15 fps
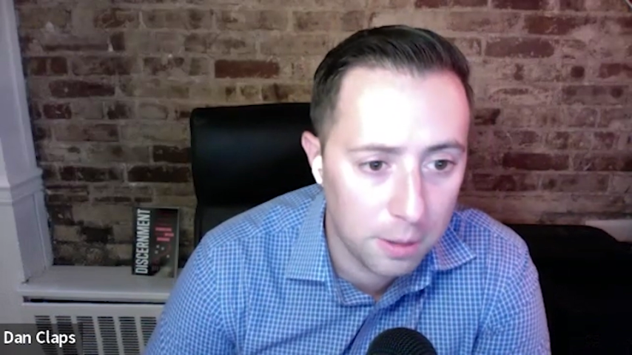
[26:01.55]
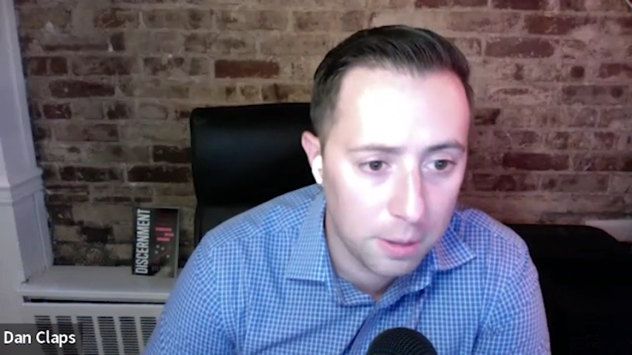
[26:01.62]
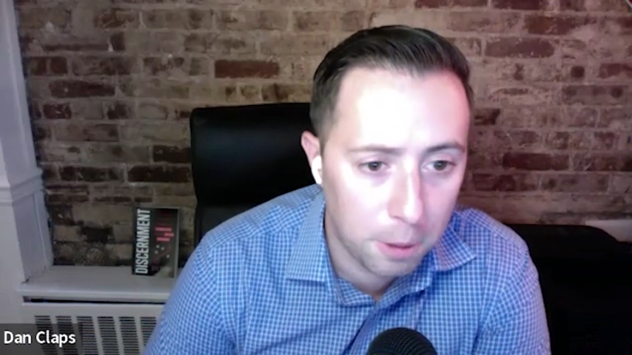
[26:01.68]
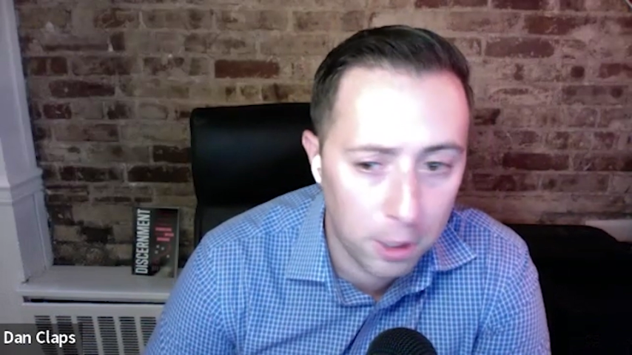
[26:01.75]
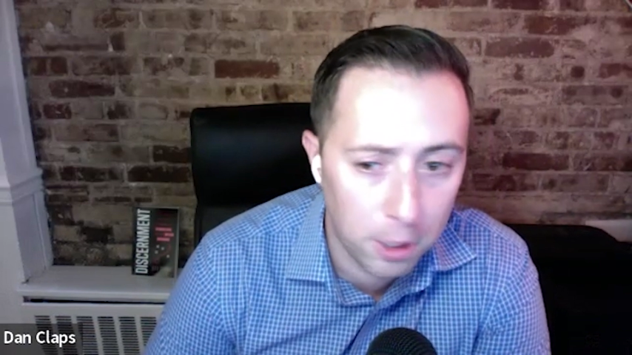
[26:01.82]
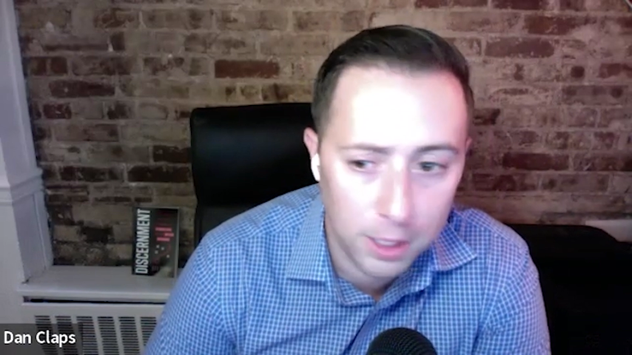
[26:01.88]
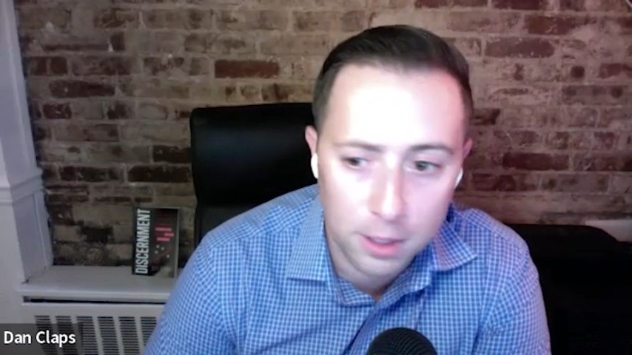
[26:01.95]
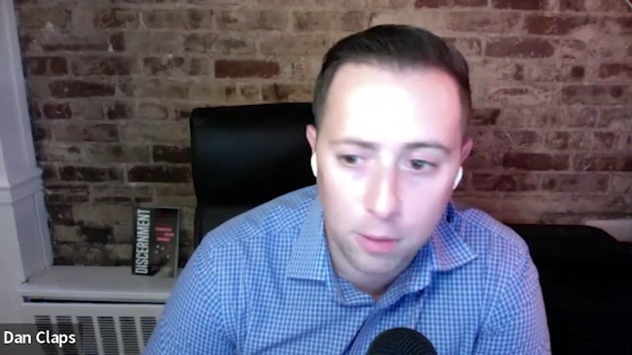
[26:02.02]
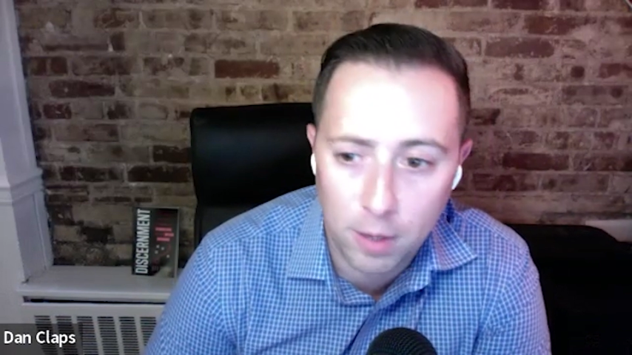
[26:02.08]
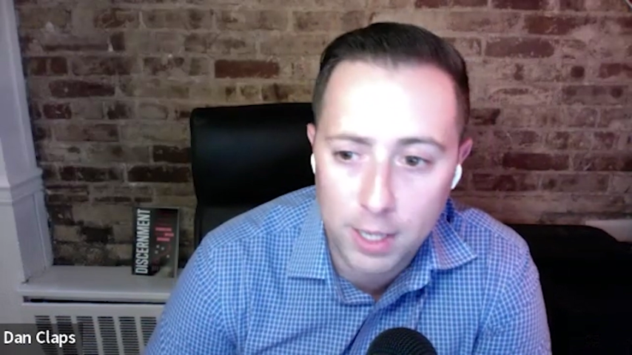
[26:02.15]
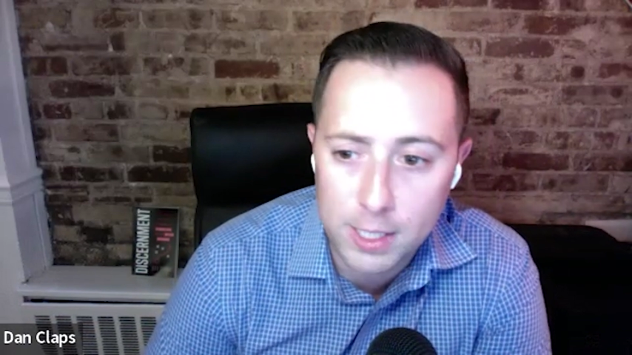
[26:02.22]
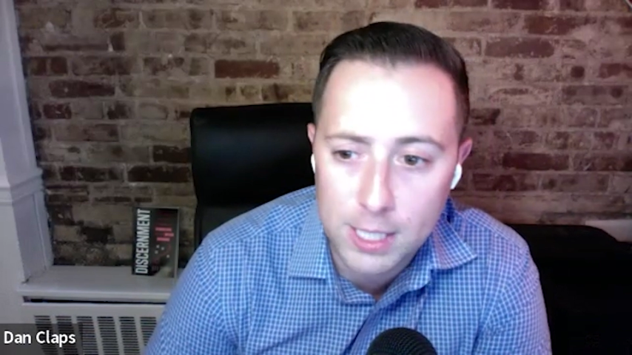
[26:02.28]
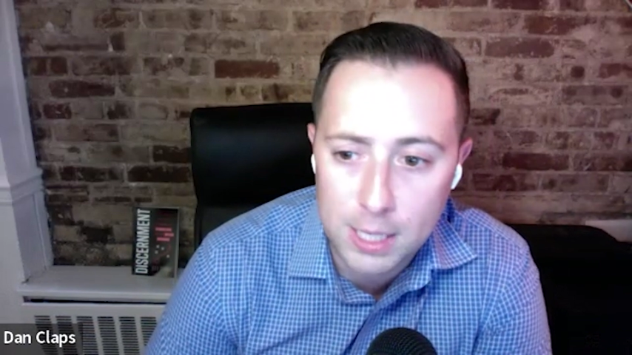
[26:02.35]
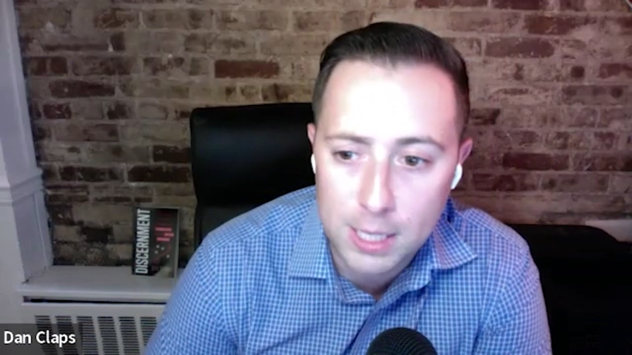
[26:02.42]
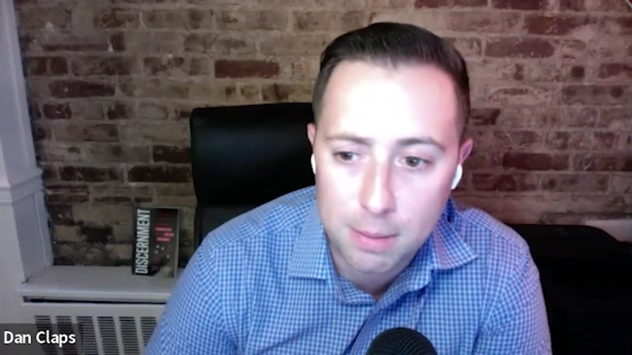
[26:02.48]
putting the right
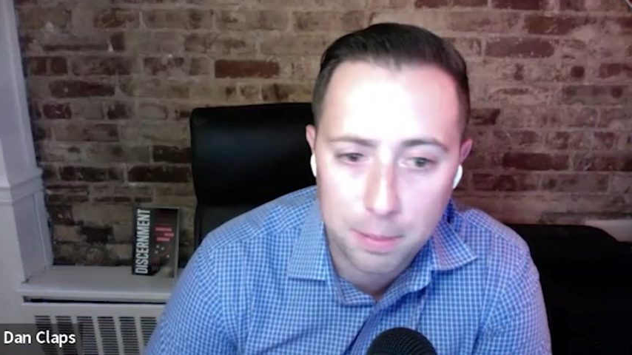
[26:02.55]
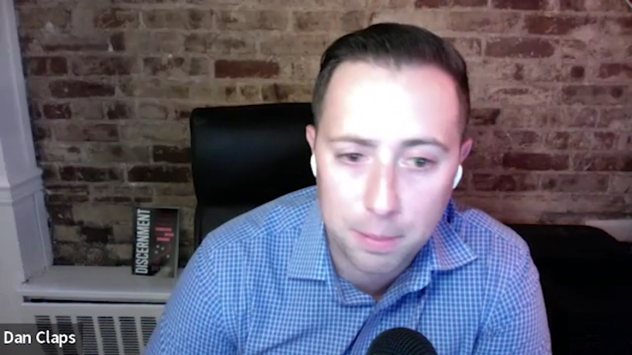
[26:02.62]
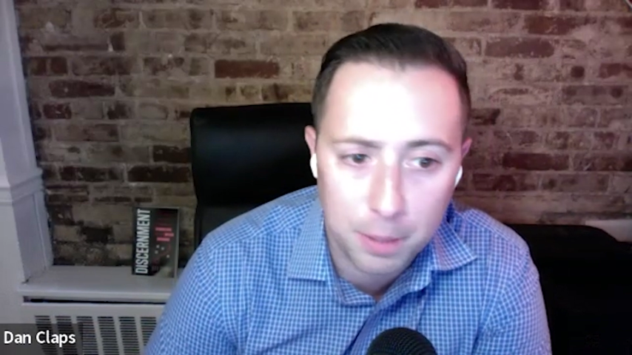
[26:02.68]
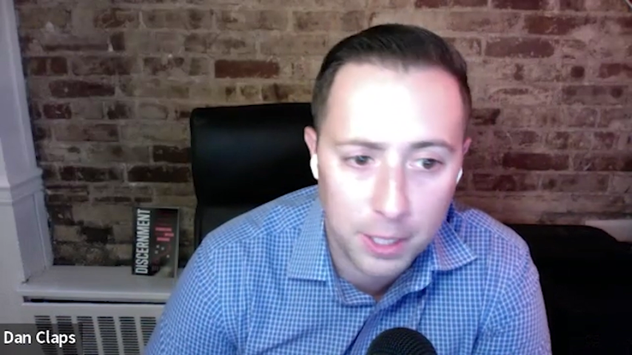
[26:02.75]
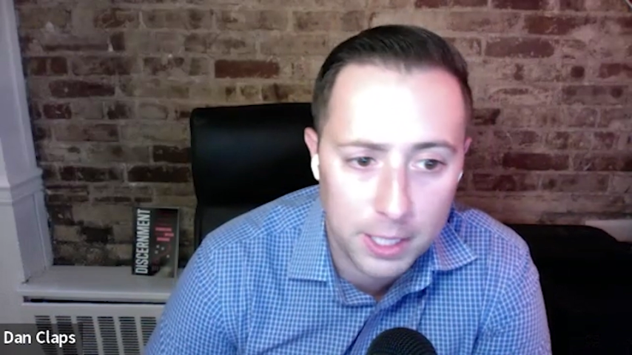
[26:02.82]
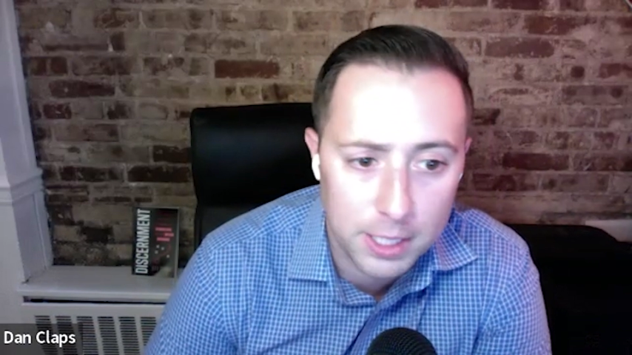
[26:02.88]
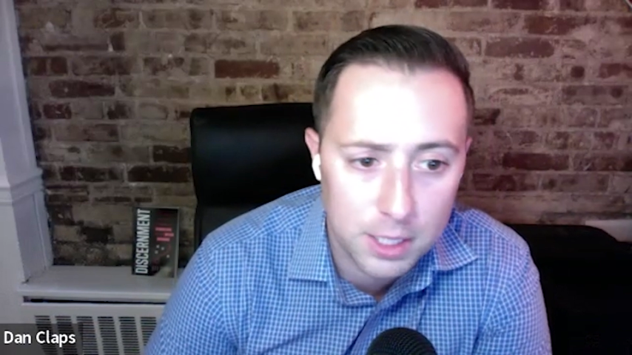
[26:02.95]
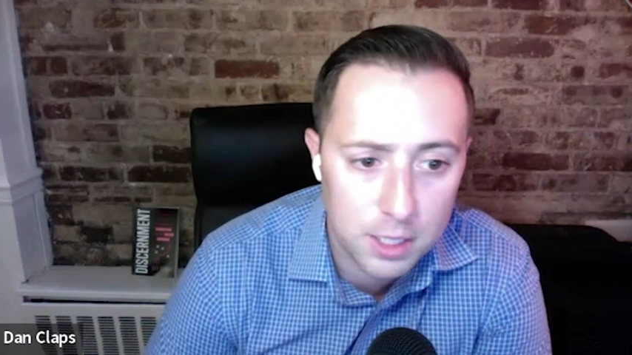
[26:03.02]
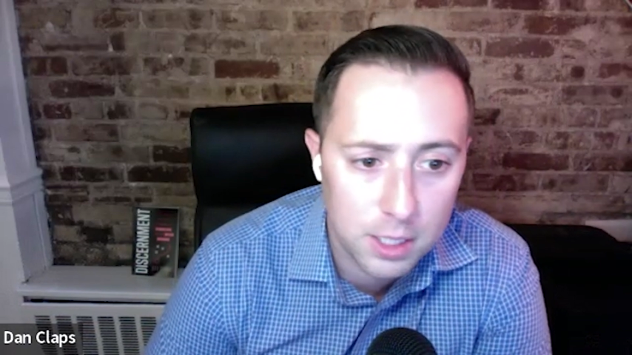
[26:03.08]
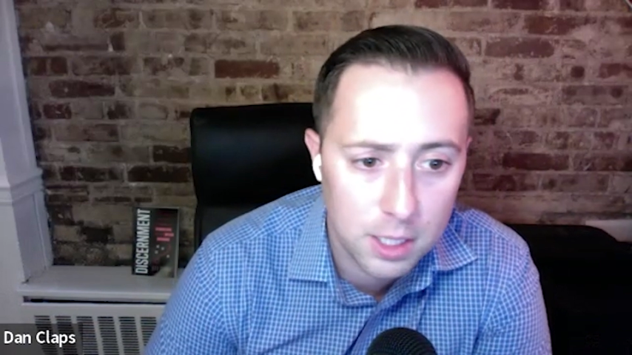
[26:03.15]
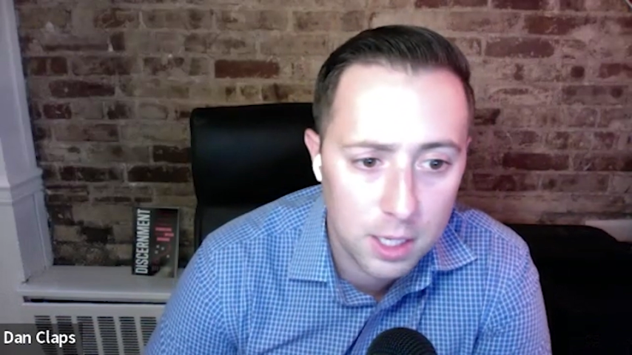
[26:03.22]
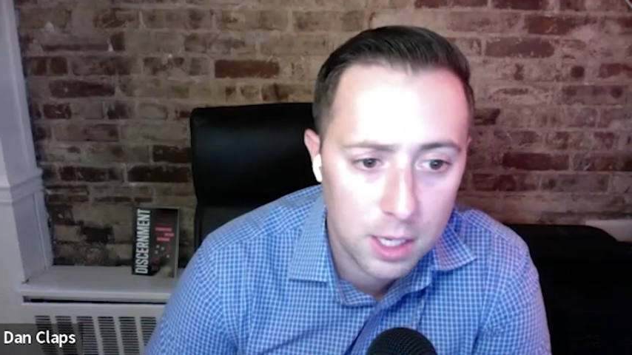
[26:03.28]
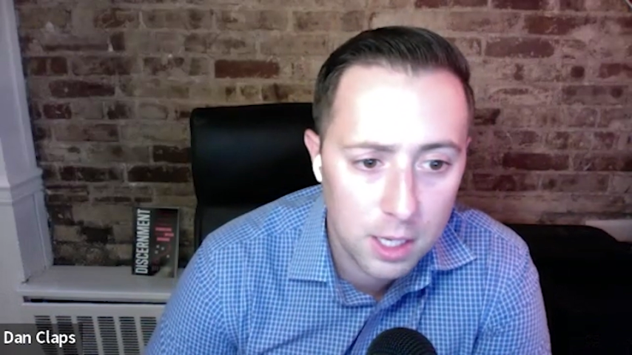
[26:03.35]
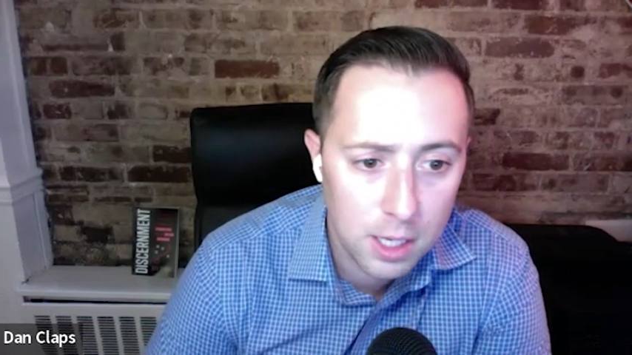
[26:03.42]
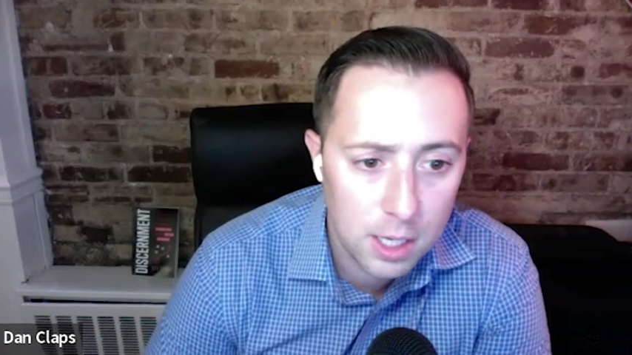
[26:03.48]
team in place.
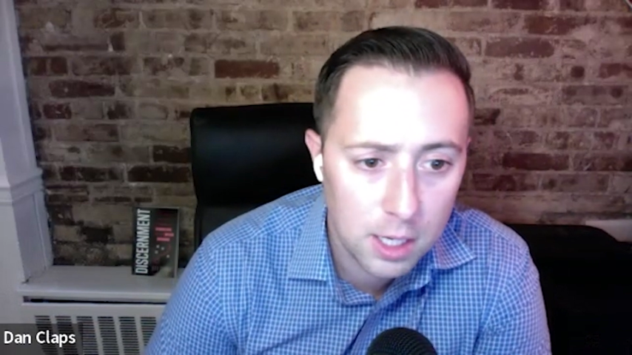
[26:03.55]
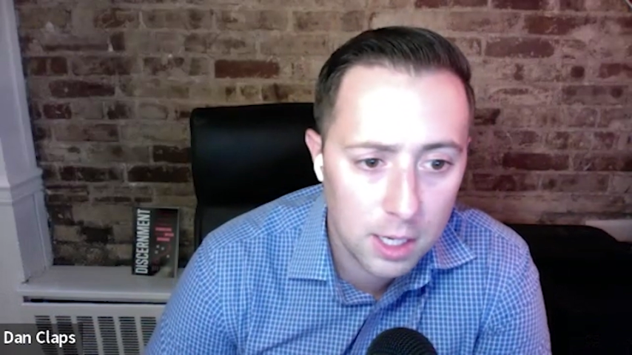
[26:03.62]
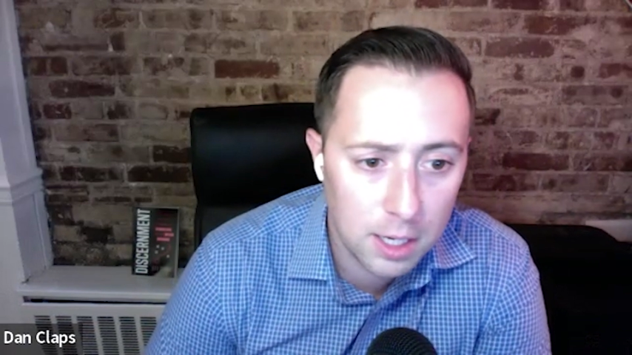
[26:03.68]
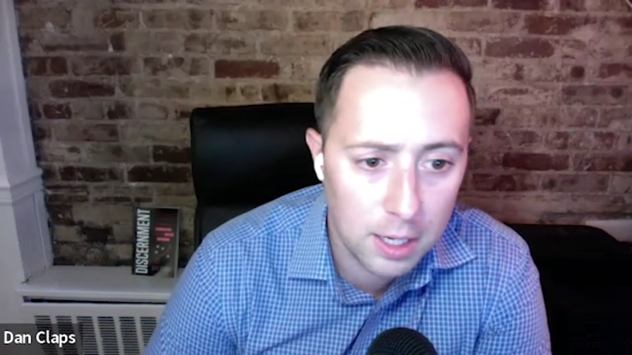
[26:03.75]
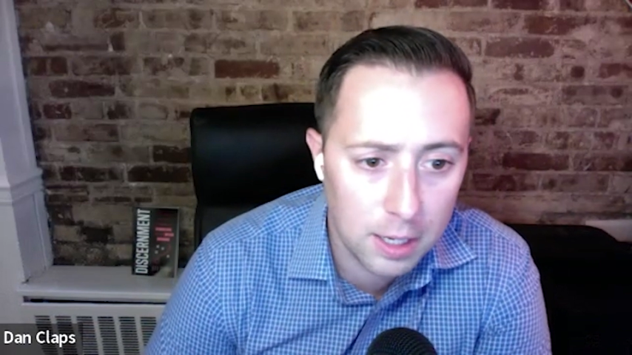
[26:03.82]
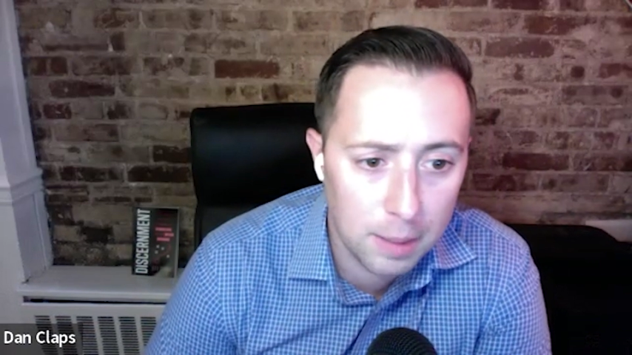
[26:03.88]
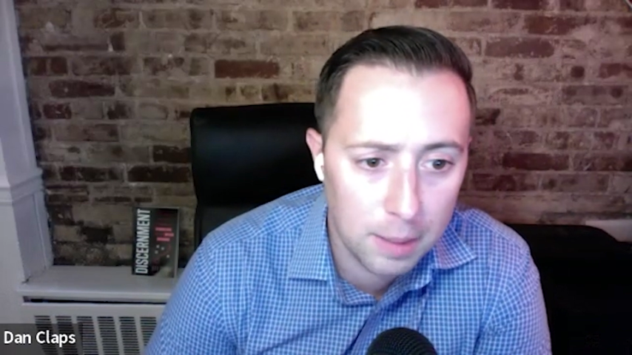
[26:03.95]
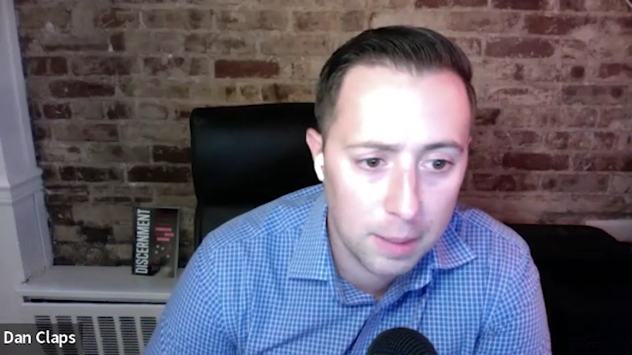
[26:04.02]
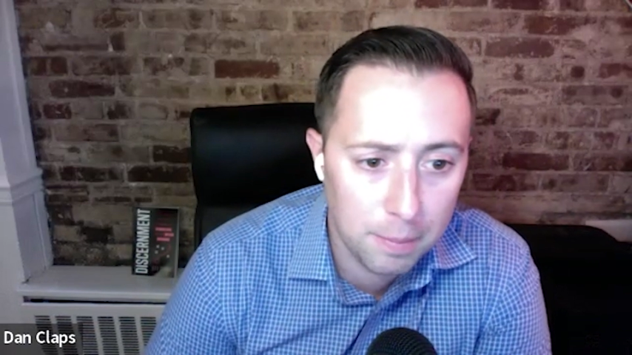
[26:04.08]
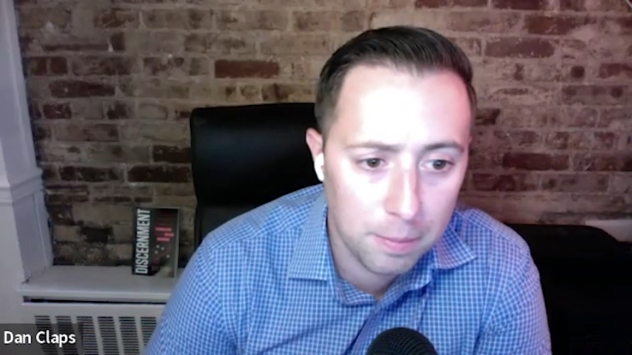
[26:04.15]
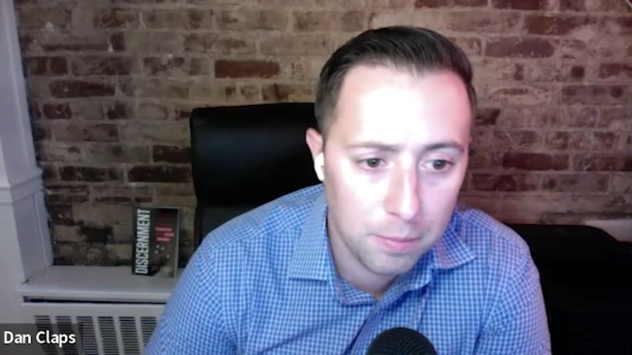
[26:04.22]
Um,